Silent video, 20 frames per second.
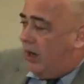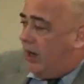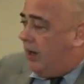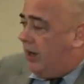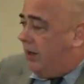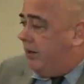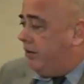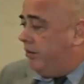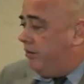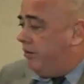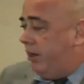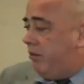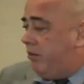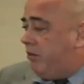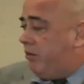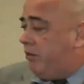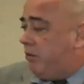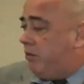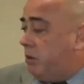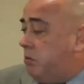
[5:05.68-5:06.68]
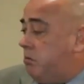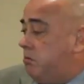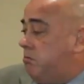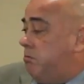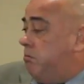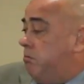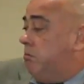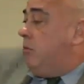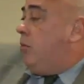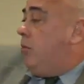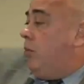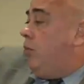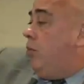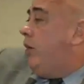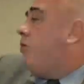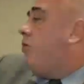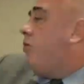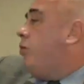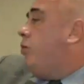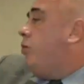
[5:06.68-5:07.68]
And the minister went,
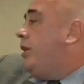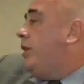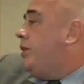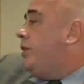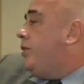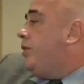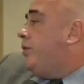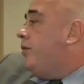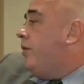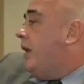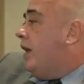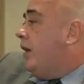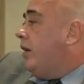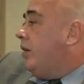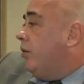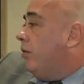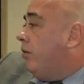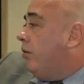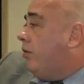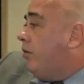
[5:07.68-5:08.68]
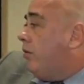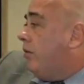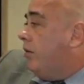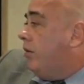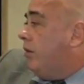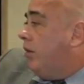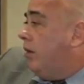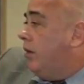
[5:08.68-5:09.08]
what are Swedish values?